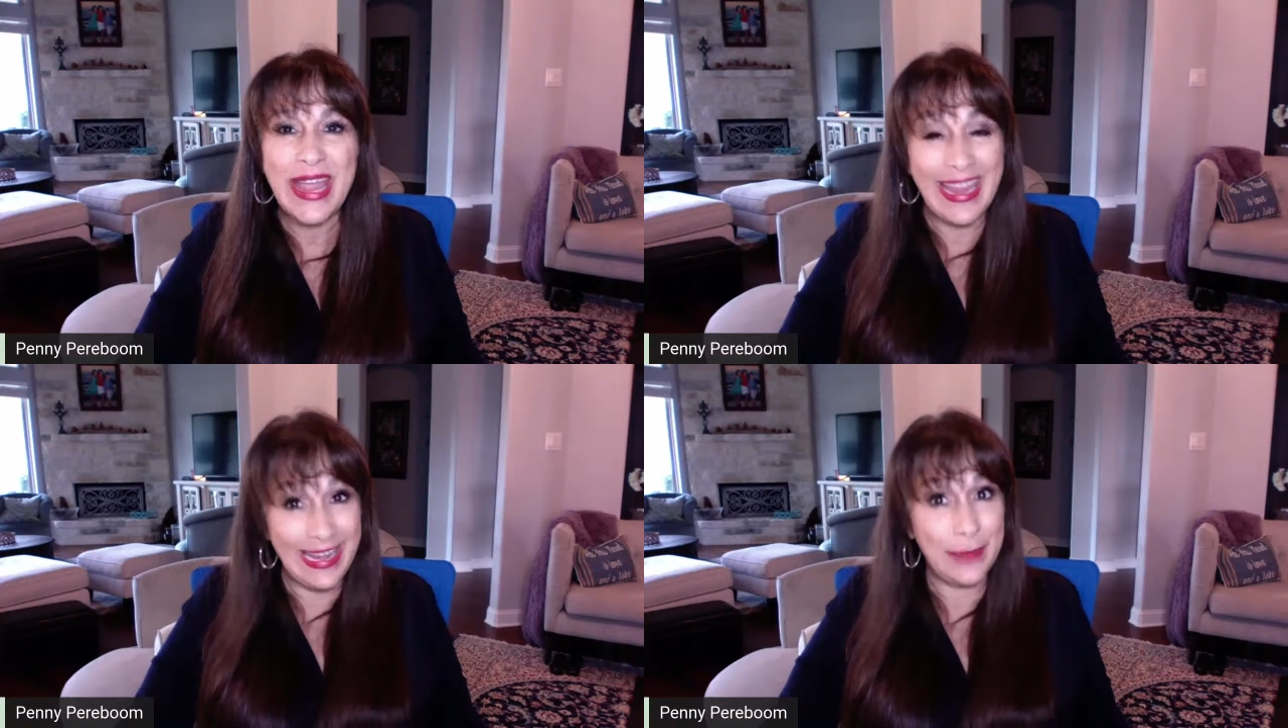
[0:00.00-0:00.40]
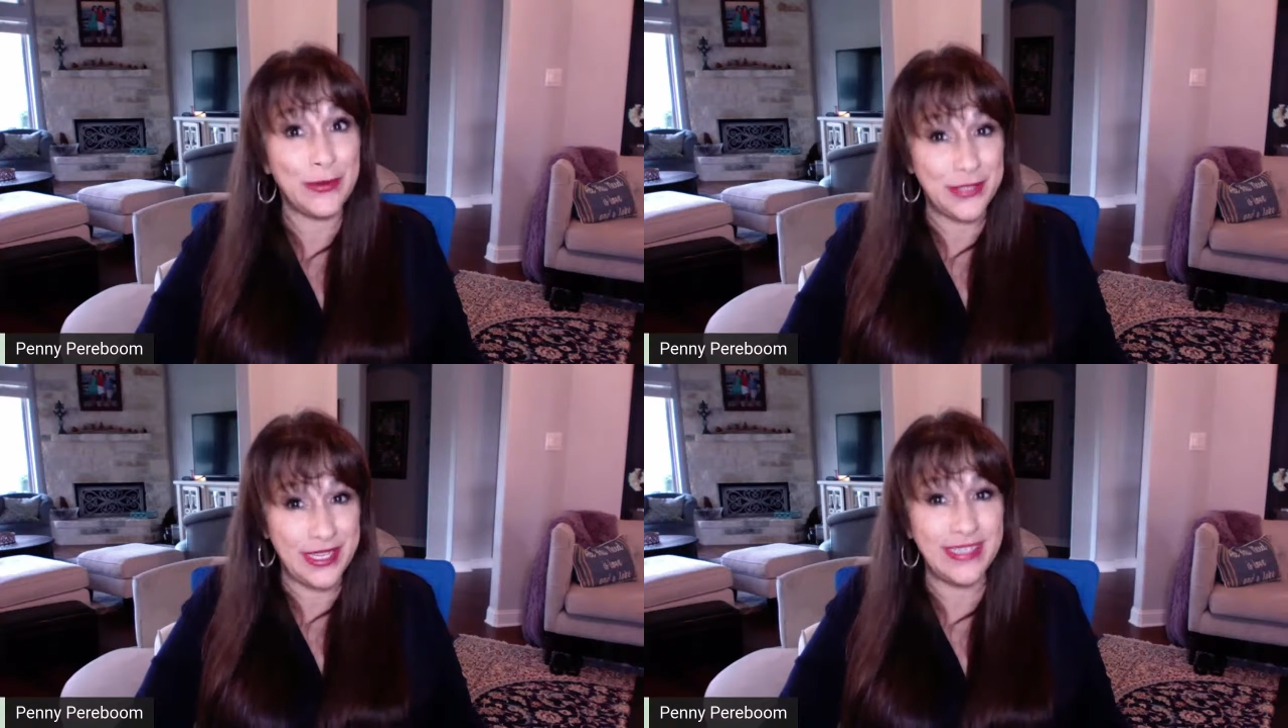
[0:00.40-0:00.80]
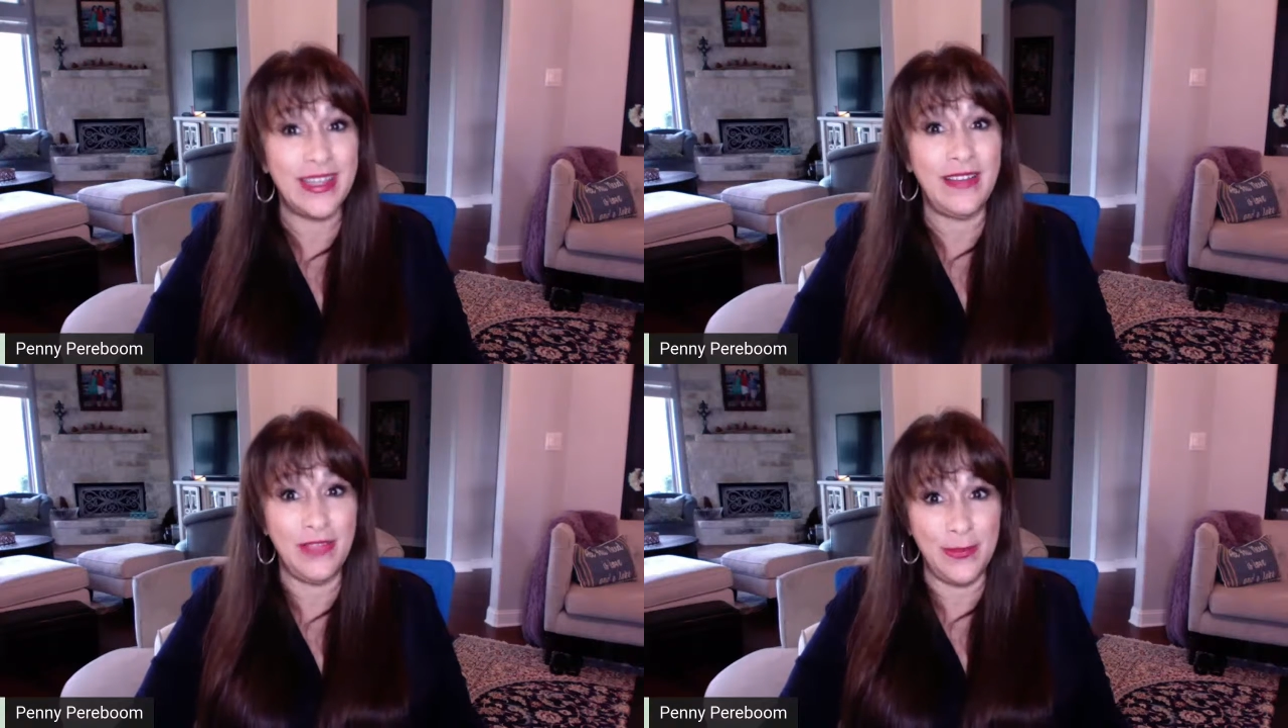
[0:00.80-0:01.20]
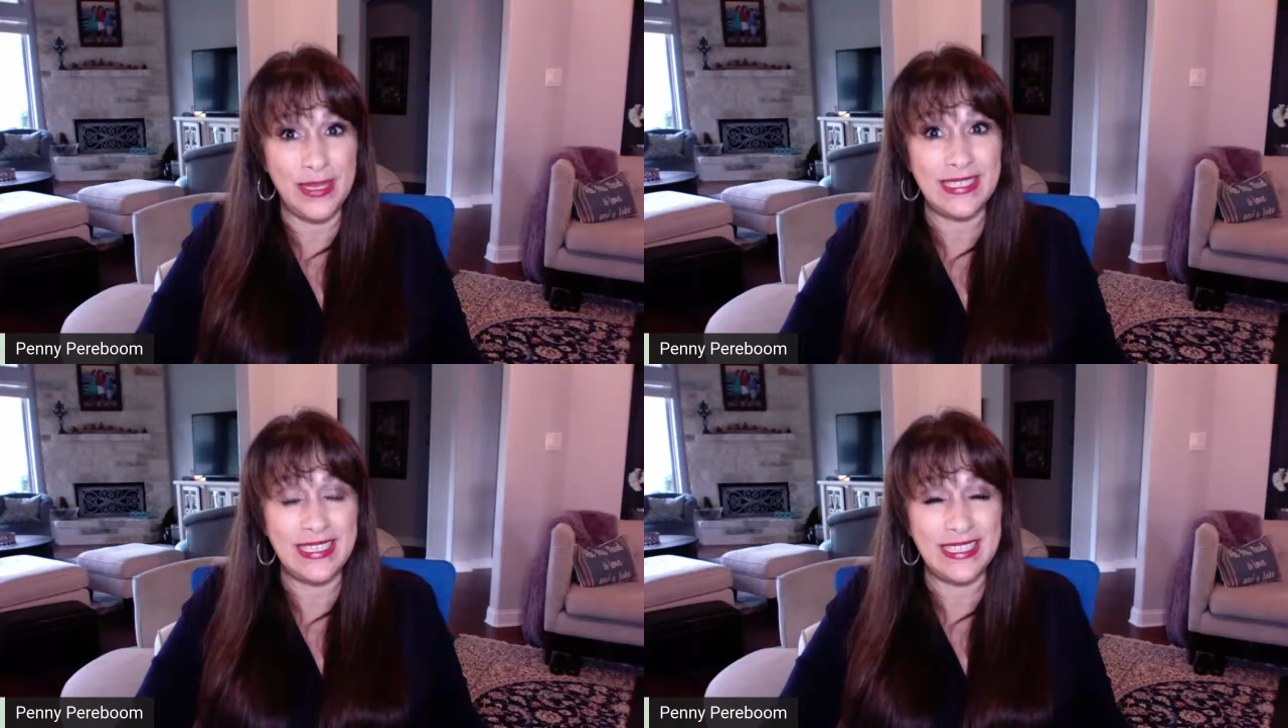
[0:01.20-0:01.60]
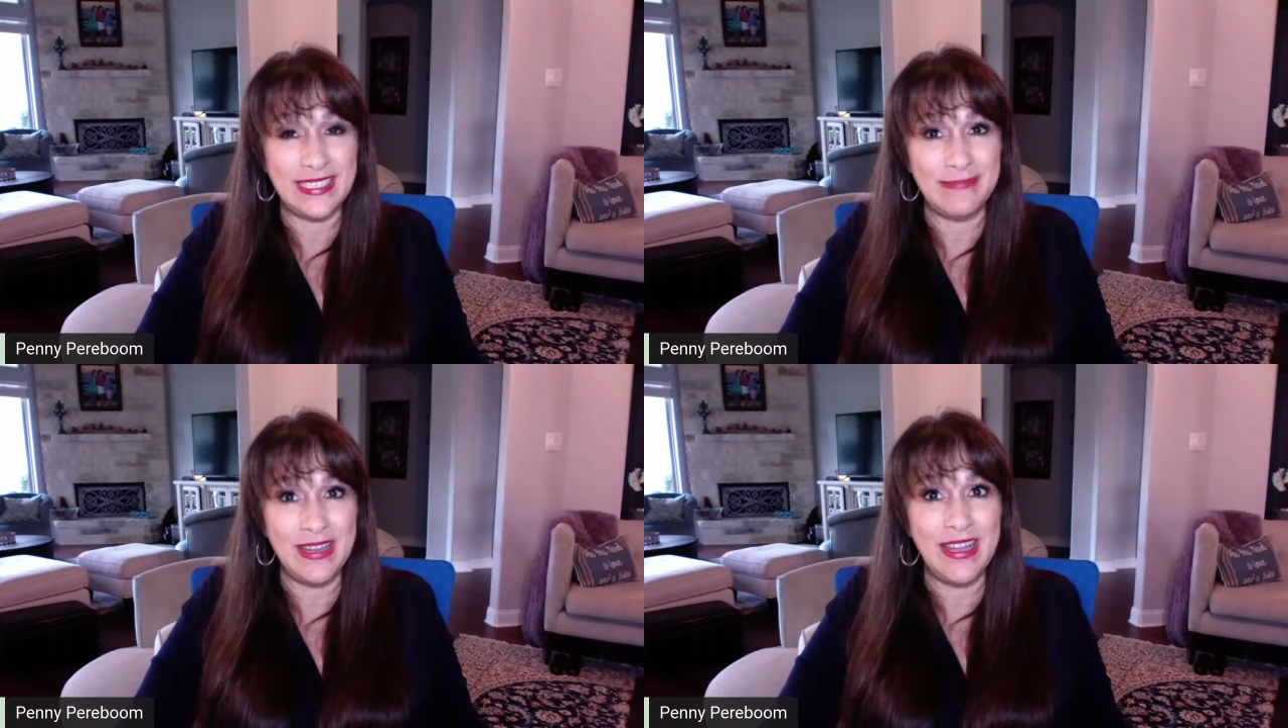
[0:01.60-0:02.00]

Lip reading: 80% of the business.